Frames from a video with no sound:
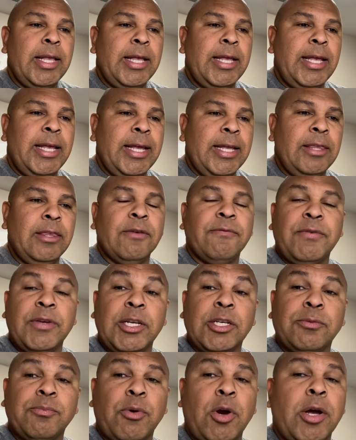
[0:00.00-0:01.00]
in the
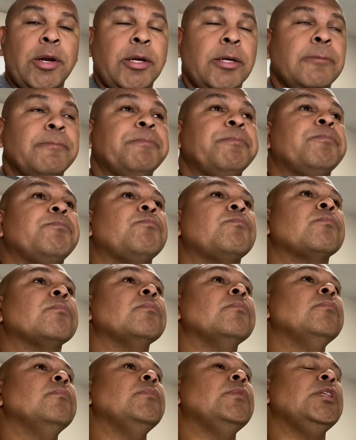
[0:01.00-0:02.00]
finished product.
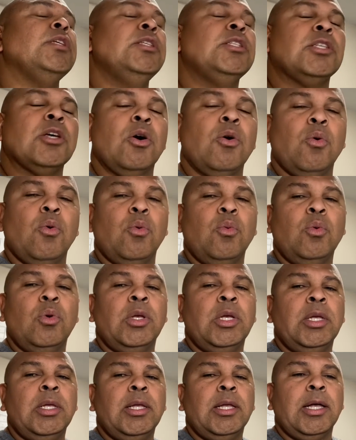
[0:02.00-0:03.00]
So,
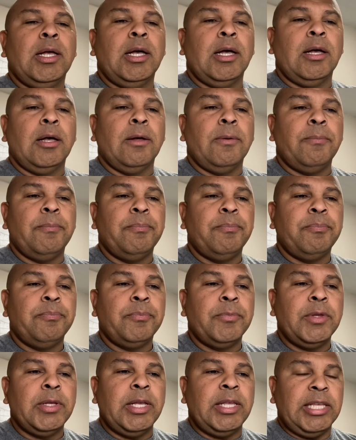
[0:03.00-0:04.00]
uh,
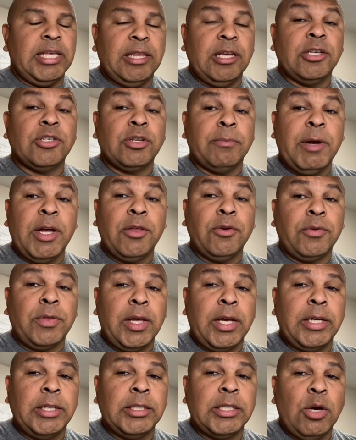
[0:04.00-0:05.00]
and then there's some other
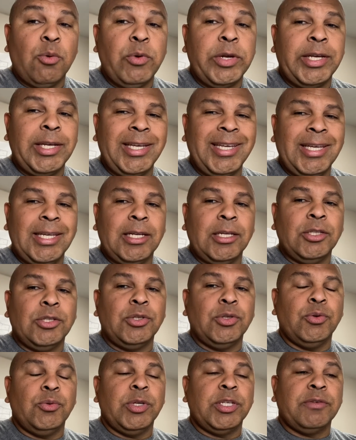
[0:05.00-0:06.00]
things that we can get
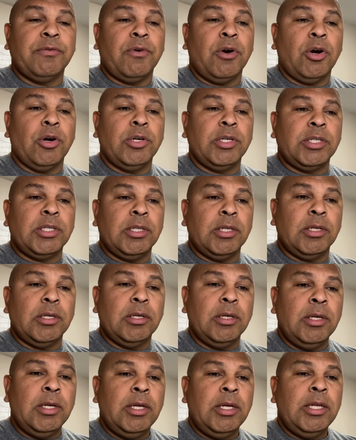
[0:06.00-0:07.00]
into as far as the,
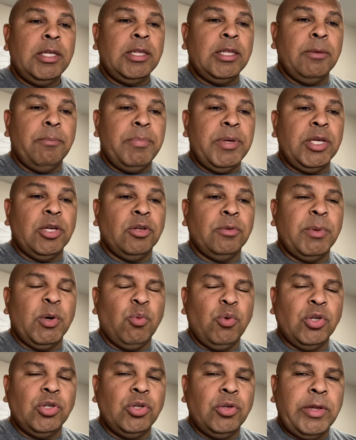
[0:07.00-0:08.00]
the build, but
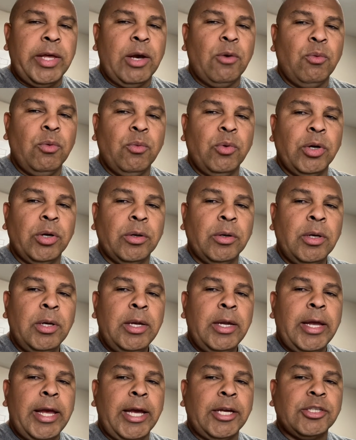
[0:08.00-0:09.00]
we'll do that when we're
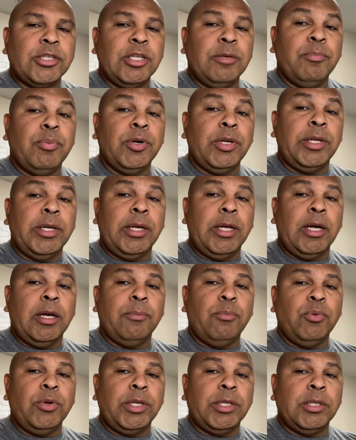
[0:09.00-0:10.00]
actually putting it
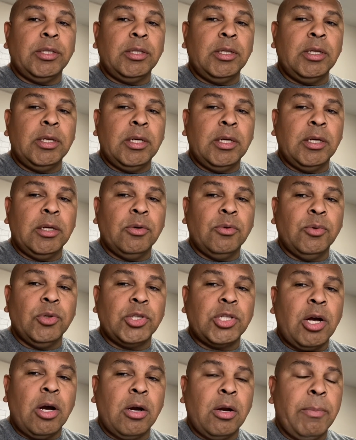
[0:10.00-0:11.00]
up. We can, uh, we'll
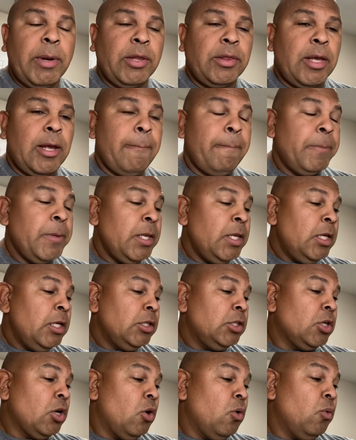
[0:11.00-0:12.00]
talk about that.
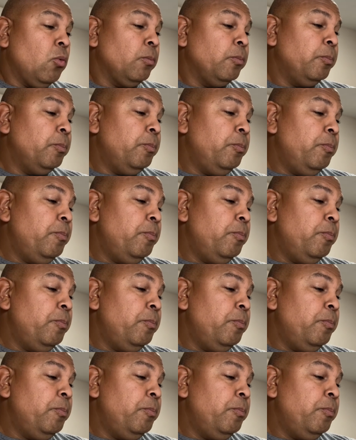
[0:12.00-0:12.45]
So